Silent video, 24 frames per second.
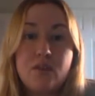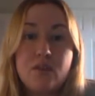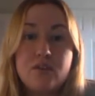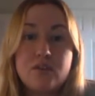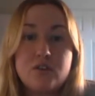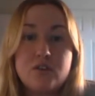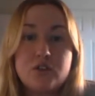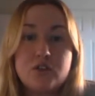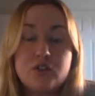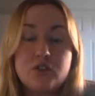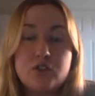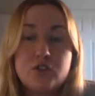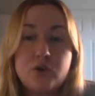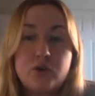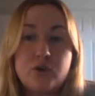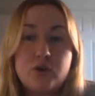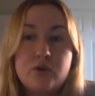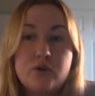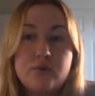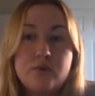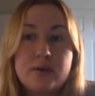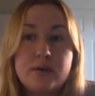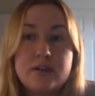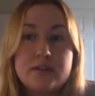To show
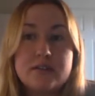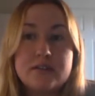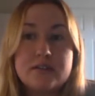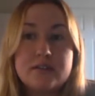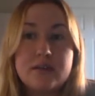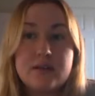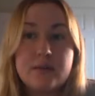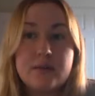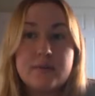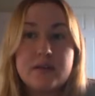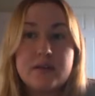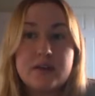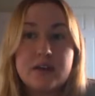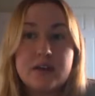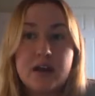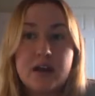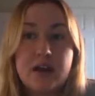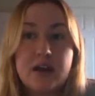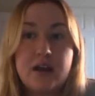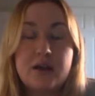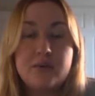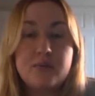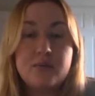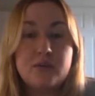you my stomach,
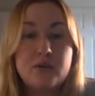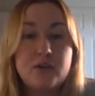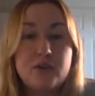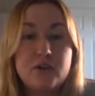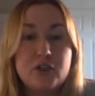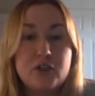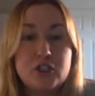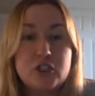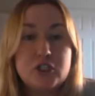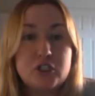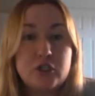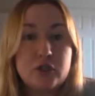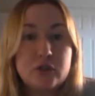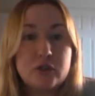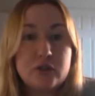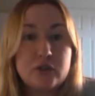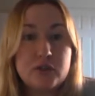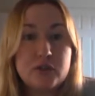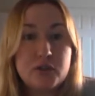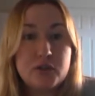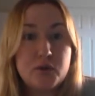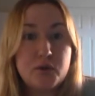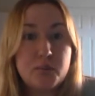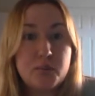I will show you a
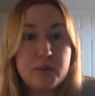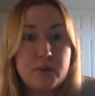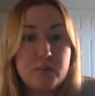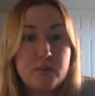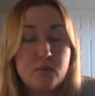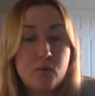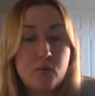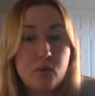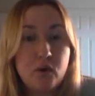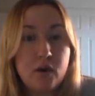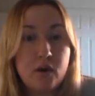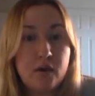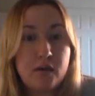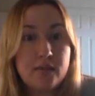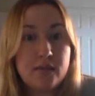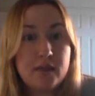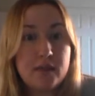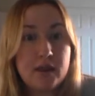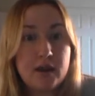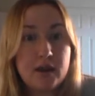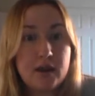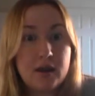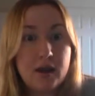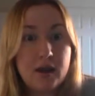little bit more
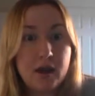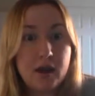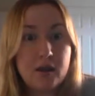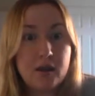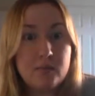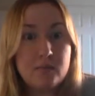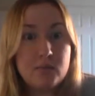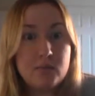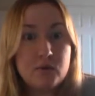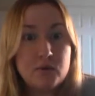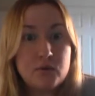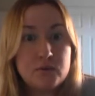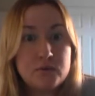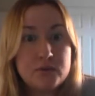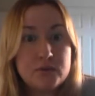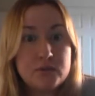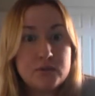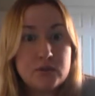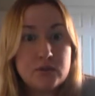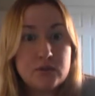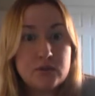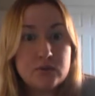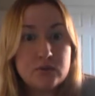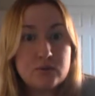than I'm
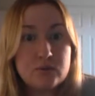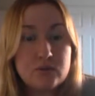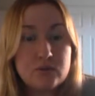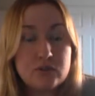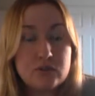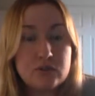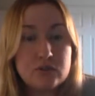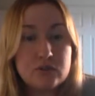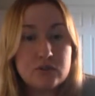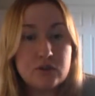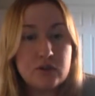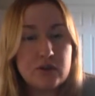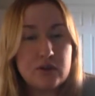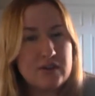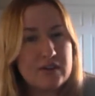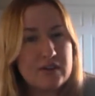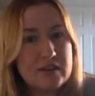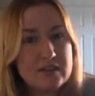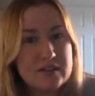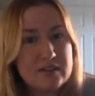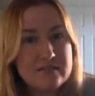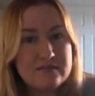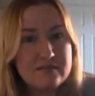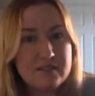used to, just so you
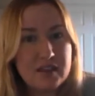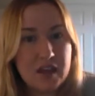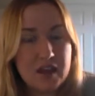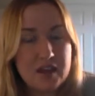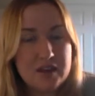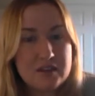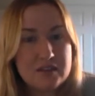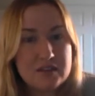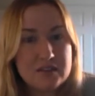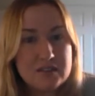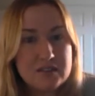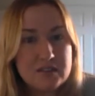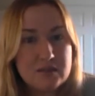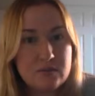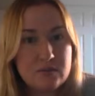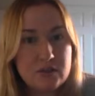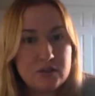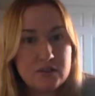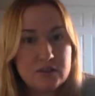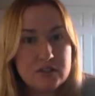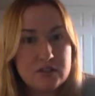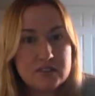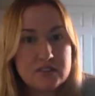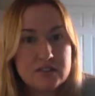can kind of see what
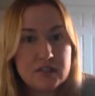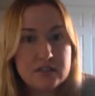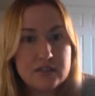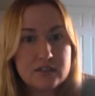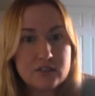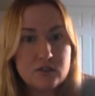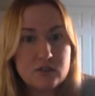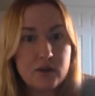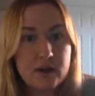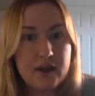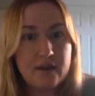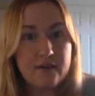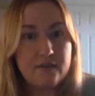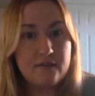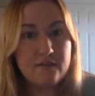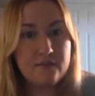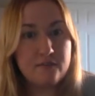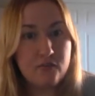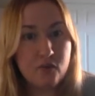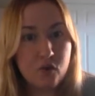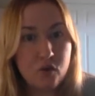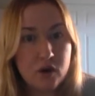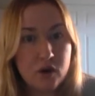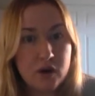it looks like. So I have
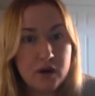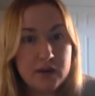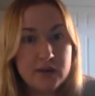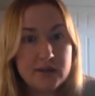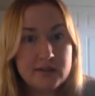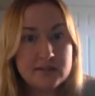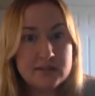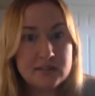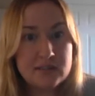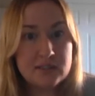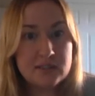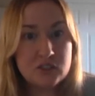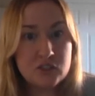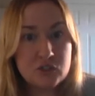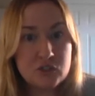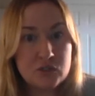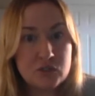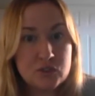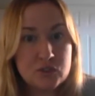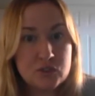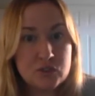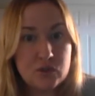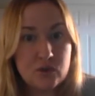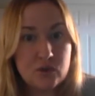4
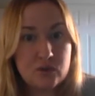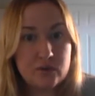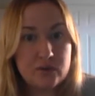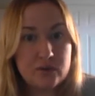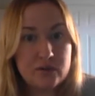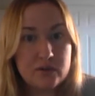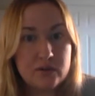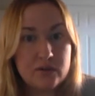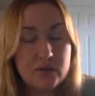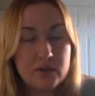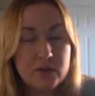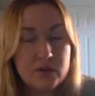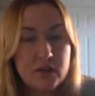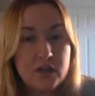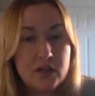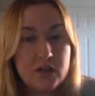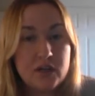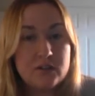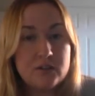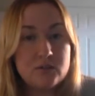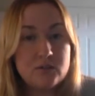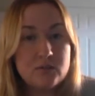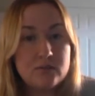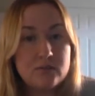incisions total.
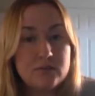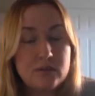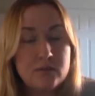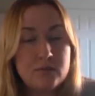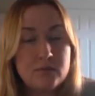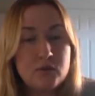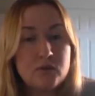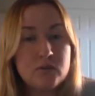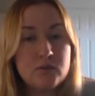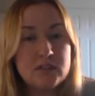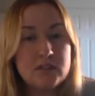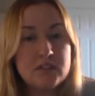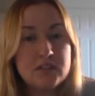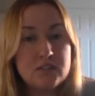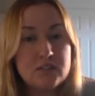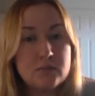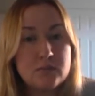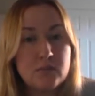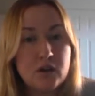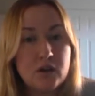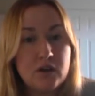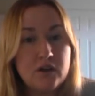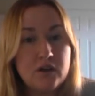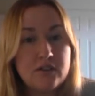2 of them are really
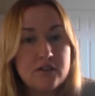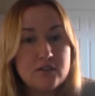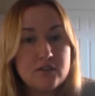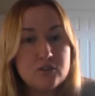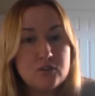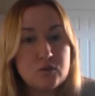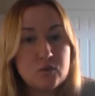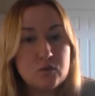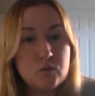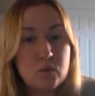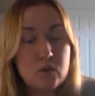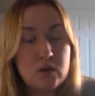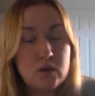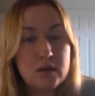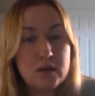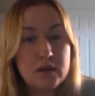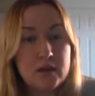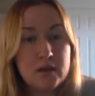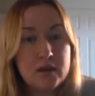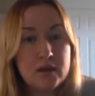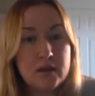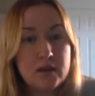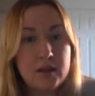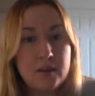small. There's
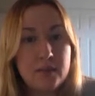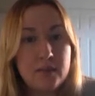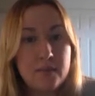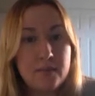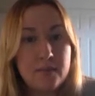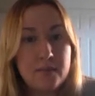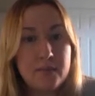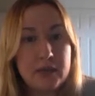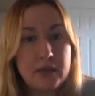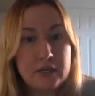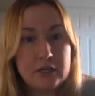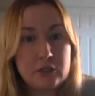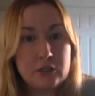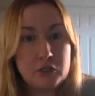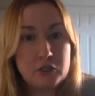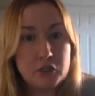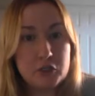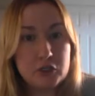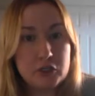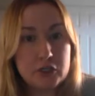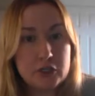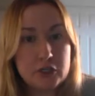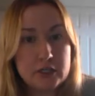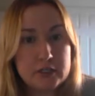1
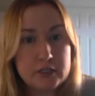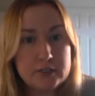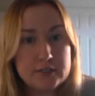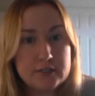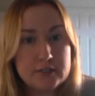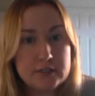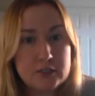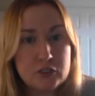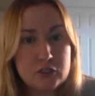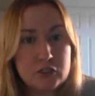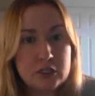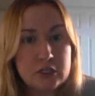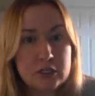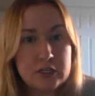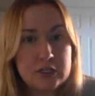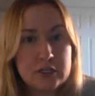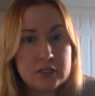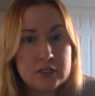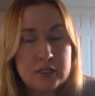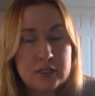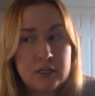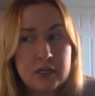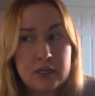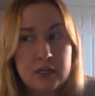major
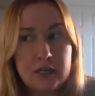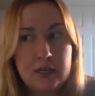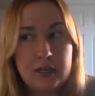incision.